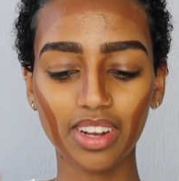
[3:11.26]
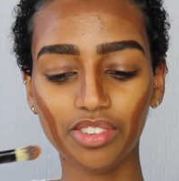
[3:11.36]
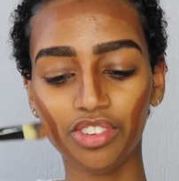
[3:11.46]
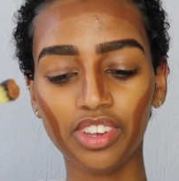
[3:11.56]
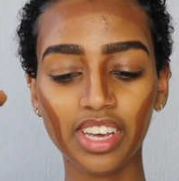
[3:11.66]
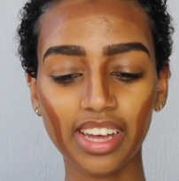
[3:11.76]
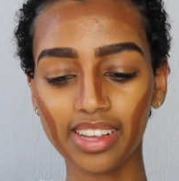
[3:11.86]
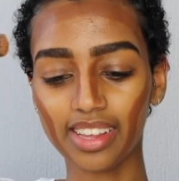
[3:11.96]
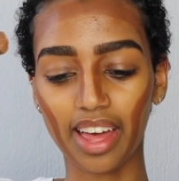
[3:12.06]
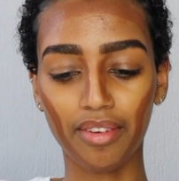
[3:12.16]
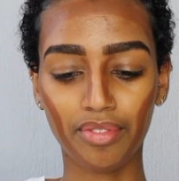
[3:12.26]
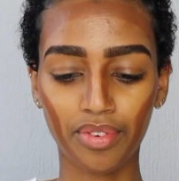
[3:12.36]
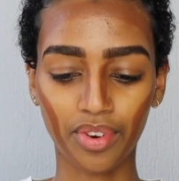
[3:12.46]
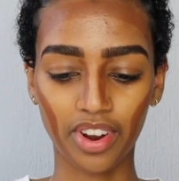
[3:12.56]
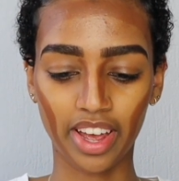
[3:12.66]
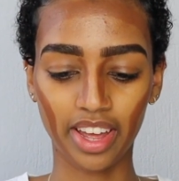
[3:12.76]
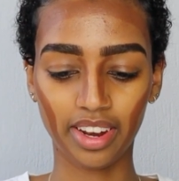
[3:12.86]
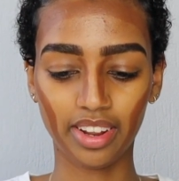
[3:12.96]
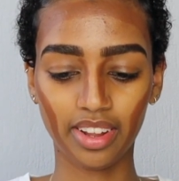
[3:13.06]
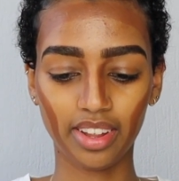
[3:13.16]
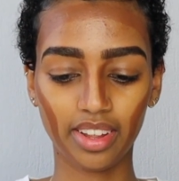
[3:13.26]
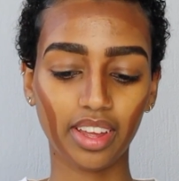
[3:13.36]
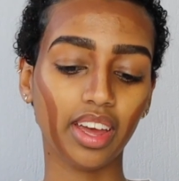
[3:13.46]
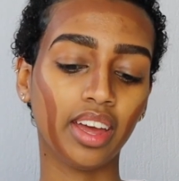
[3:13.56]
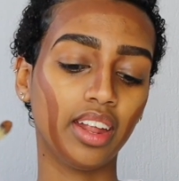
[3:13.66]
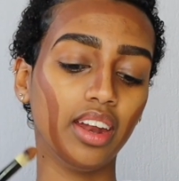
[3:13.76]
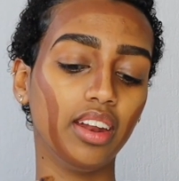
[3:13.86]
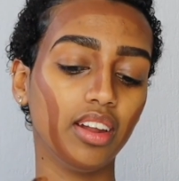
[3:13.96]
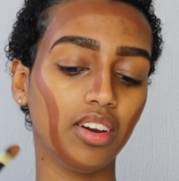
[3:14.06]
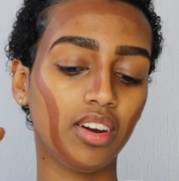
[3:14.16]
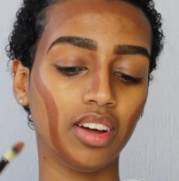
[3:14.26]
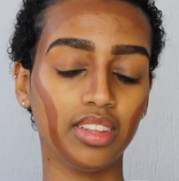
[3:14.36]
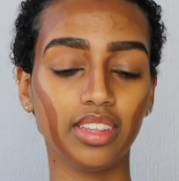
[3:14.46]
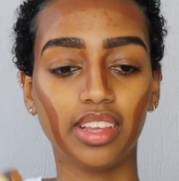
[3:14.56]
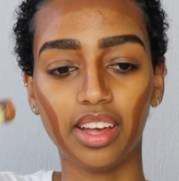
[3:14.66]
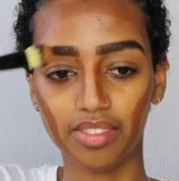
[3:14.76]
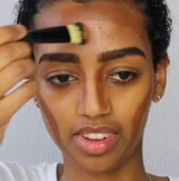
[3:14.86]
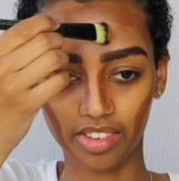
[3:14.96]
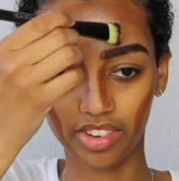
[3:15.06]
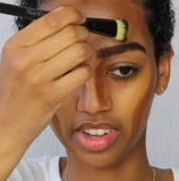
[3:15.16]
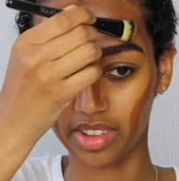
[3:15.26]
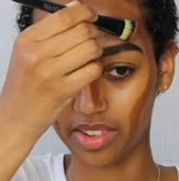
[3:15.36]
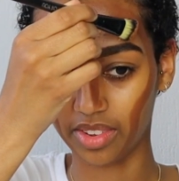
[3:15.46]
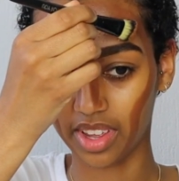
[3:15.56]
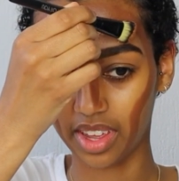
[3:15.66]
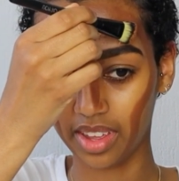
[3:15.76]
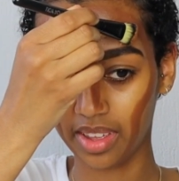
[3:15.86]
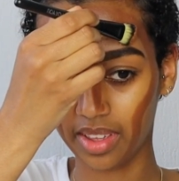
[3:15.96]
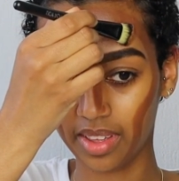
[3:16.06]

Cheeks and forehead. And on this side of the cheeks, okay.